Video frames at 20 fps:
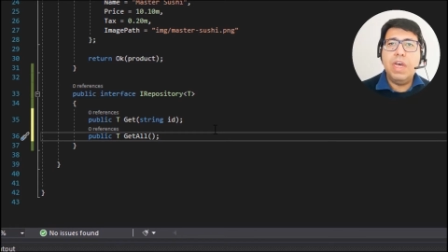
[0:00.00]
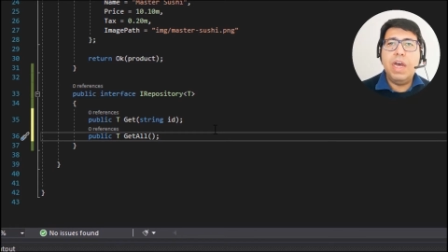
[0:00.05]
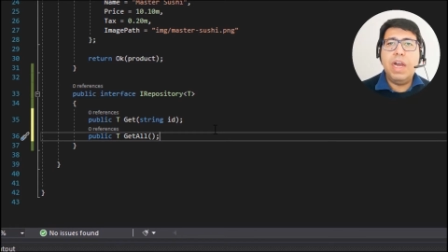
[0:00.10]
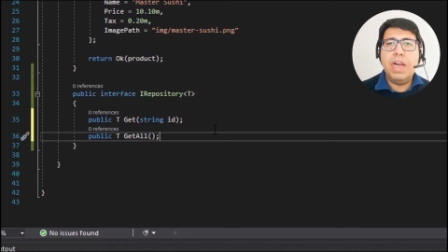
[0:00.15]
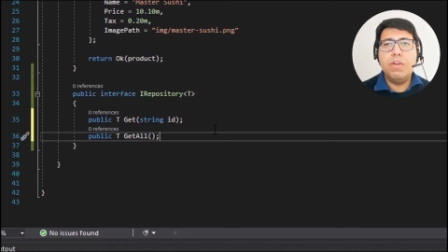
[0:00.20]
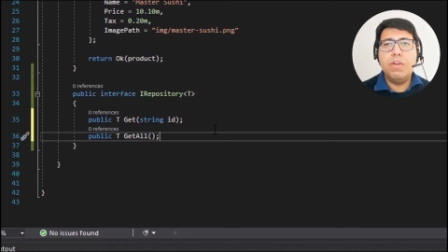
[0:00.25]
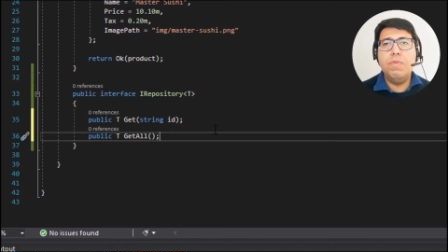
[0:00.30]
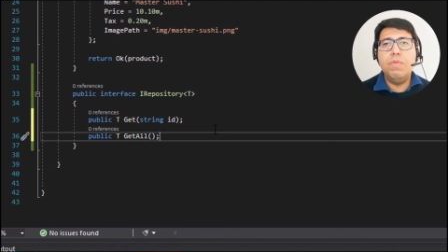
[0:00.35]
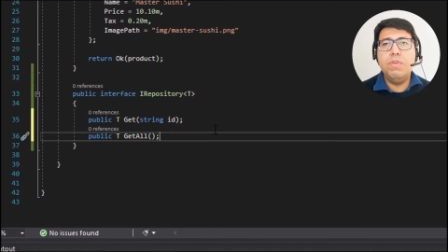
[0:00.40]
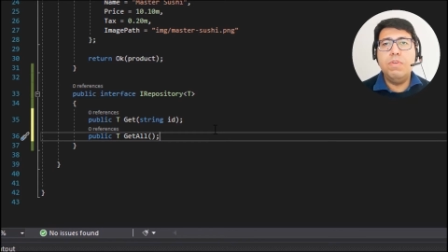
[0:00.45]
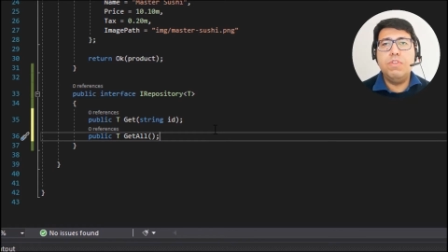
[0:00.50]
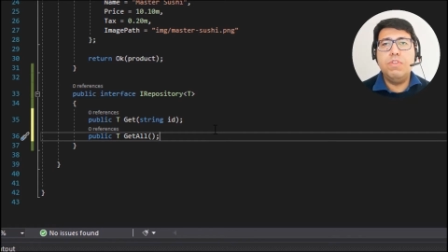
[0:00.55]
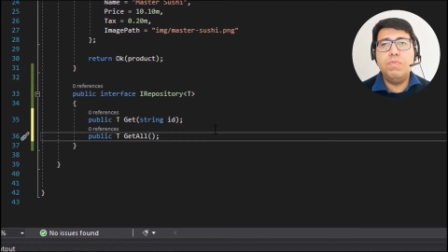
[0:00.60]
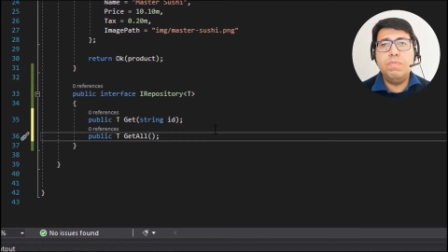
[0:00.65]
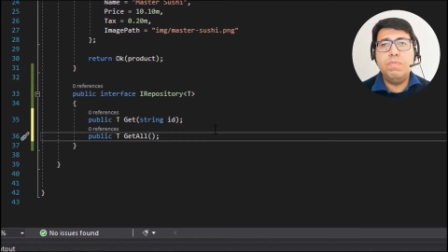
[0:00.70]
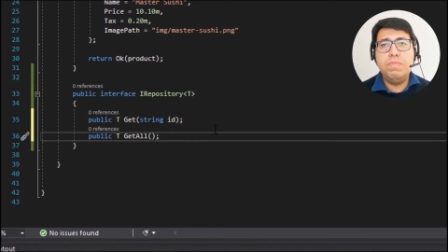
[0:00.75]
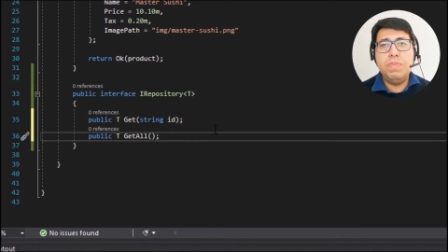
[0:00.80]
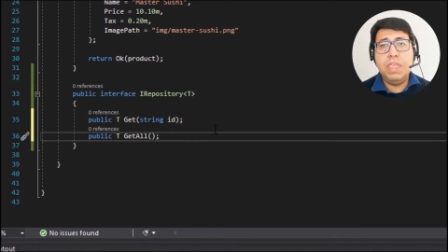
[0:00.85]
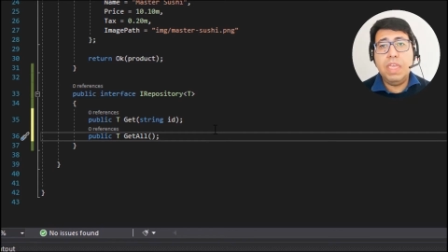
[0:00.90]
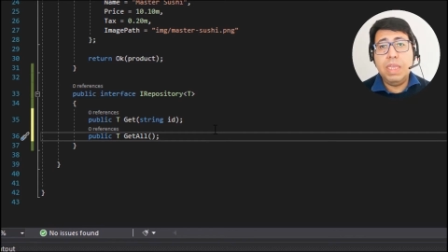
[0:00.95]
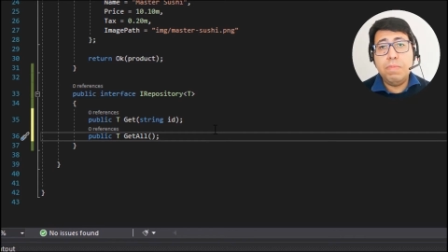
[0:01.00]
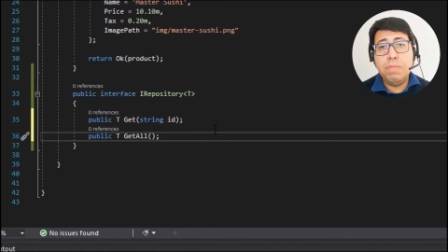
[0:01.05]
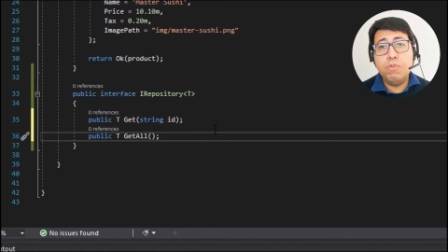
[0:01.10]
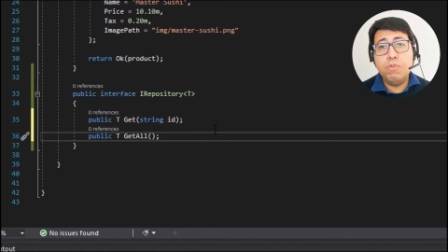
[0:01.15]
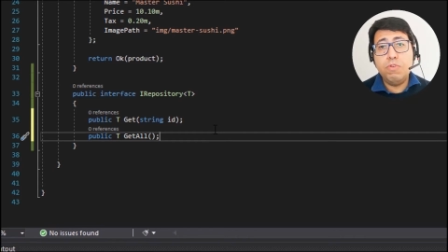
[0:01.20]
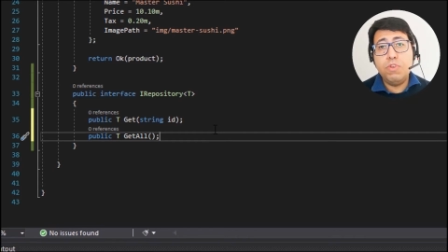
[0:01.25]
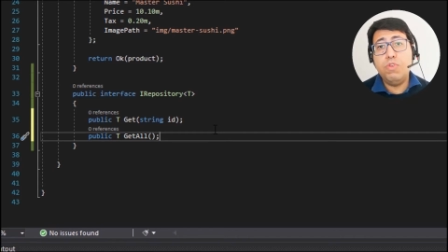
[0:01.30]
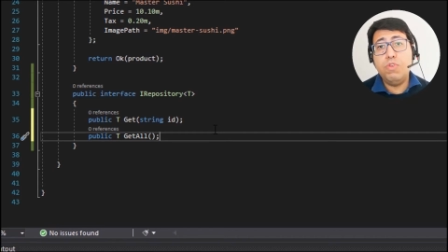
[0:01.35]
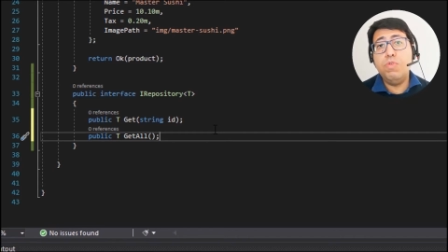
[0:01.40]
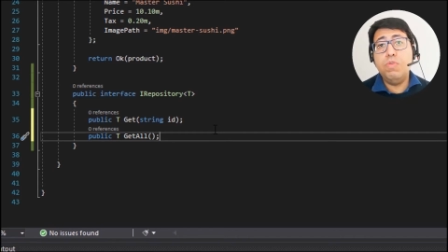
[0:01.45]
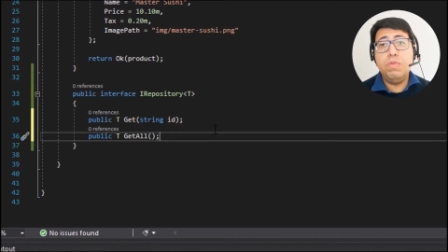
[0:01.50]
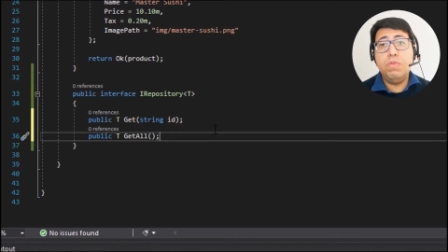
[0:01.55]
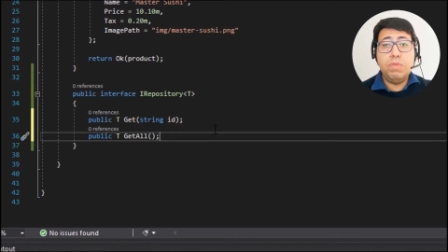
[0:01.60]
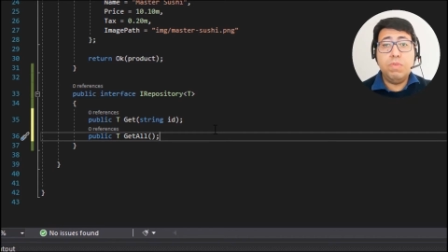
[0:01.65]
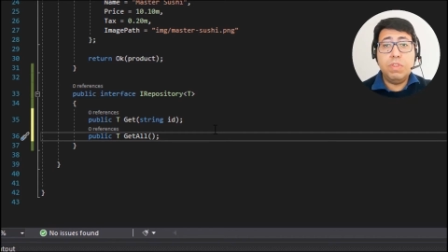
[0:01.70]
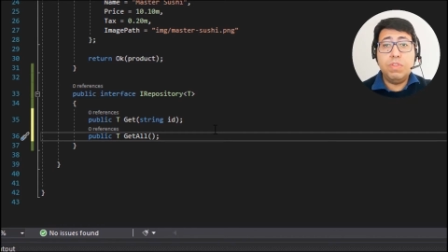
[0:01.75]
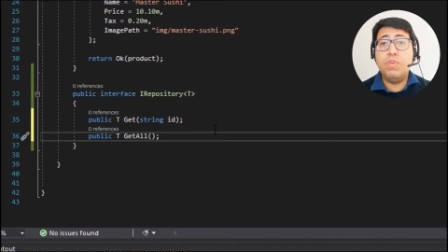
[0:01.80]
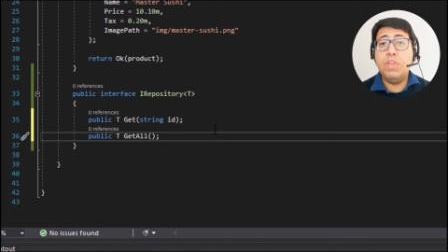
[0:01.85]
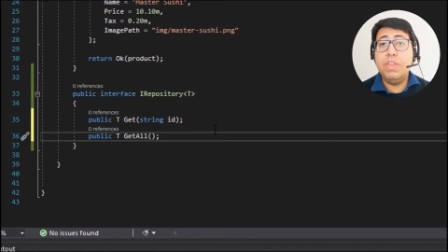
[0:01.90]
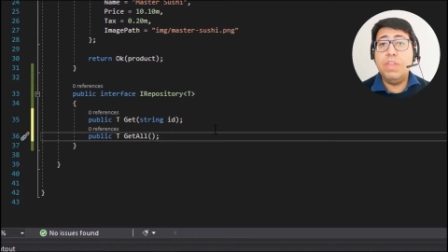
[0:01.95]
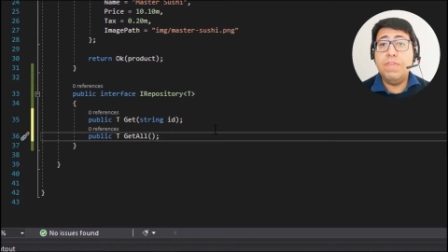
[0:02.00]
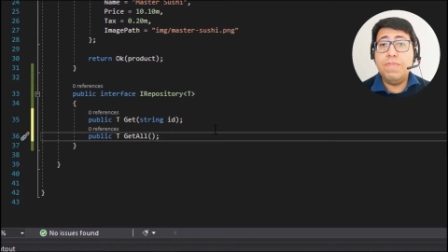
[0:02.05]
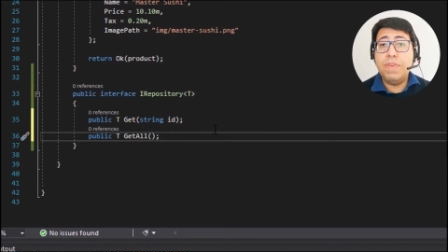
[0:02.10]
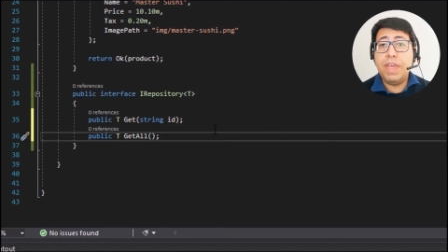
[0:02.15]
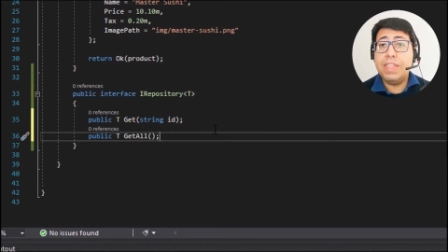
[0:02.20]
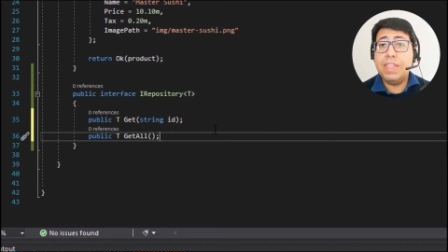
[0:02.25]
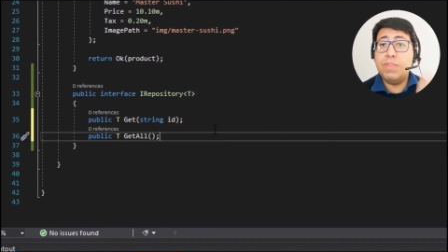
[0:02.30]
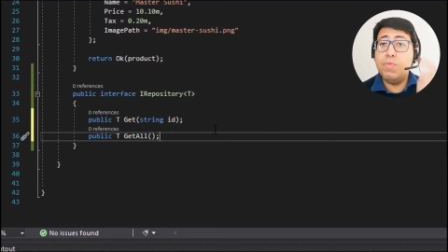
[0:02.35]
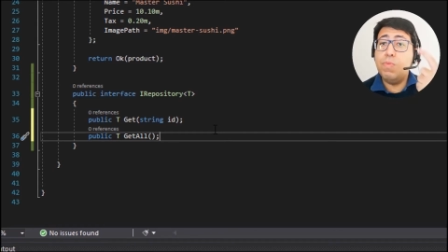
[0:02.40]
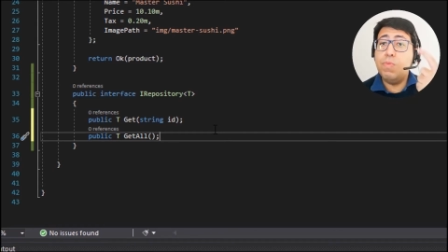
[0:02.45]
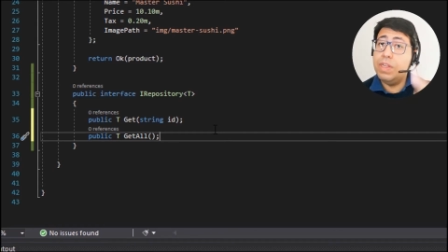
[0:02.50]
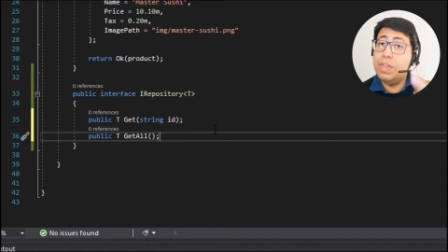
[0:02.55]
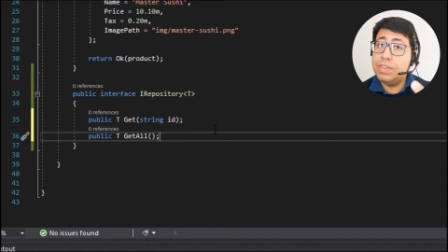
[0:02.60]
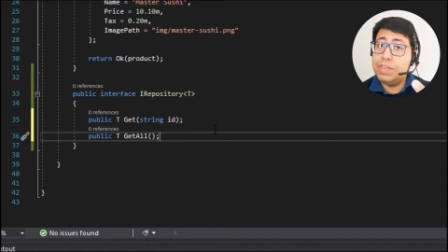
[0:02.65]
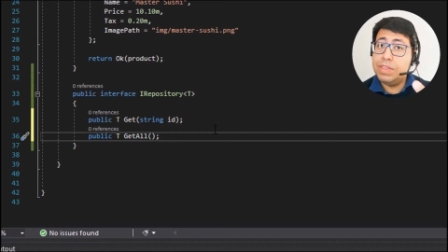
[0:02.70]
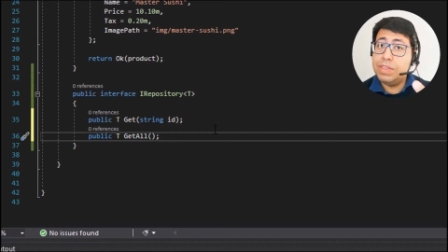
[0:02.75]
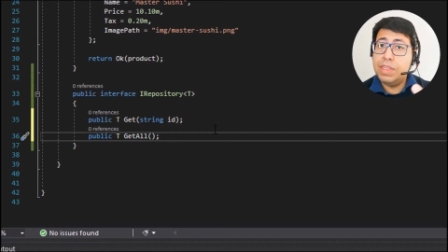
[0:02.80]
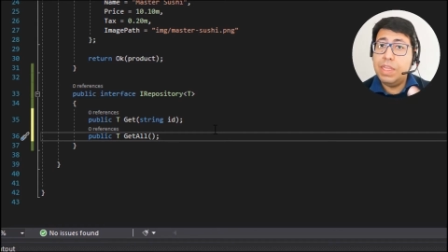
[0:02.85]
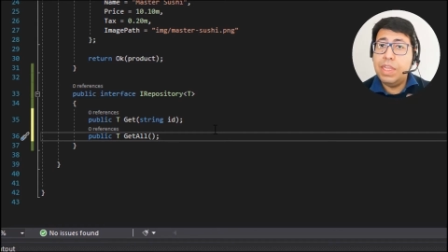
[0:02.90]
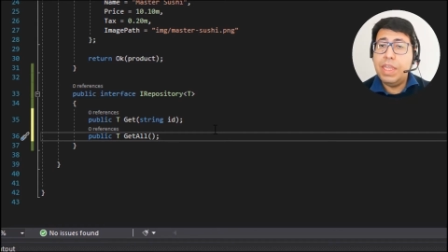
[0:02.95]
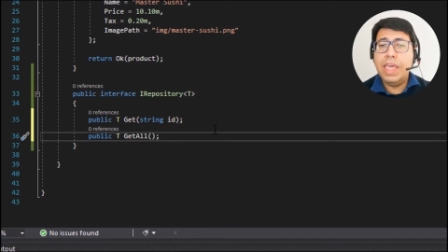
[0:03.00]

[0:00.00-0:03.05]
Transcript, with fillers: are going to be able to retrieve at once